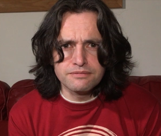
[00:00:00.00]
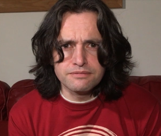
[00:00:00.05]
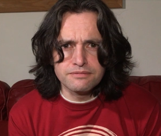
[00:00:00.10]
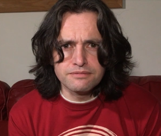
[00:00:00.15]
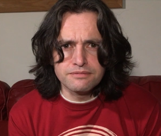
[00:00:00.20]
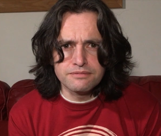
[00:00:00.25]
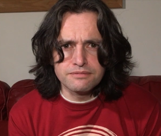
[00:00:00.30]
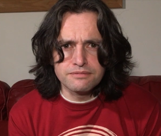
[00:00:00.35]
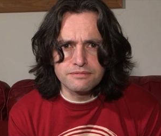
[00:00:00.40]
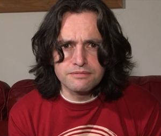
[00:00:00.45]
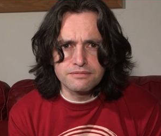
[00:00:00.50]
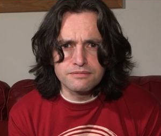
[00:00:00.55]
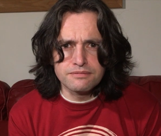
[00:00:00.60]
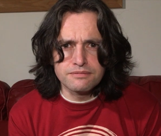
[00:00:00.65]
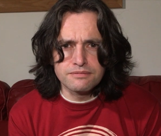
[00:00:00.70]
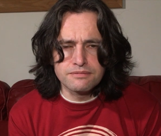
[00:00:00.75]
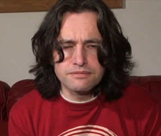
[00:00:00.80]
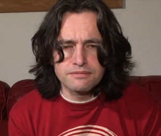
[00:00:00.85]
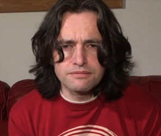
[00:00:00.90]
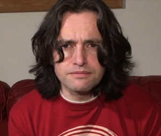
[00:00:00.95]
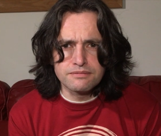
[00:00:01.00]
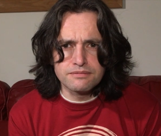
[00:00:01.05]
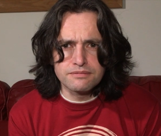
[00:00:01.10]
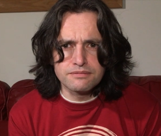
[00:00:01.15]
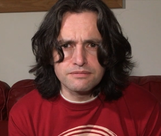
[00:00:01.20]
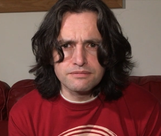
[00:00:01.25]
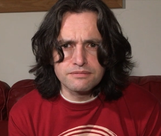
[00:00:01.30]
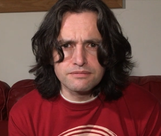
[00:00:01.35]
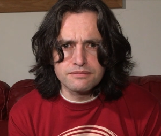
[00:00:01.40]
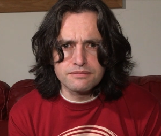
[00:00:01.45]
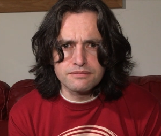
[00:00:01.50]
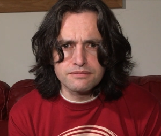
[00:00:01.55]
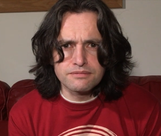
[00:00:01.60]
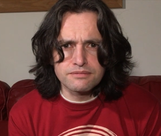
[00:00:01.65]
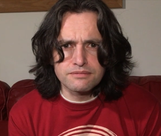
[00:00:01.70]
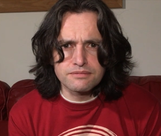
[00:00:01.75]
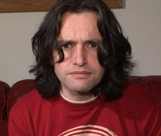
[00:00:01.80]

Nobody speaks.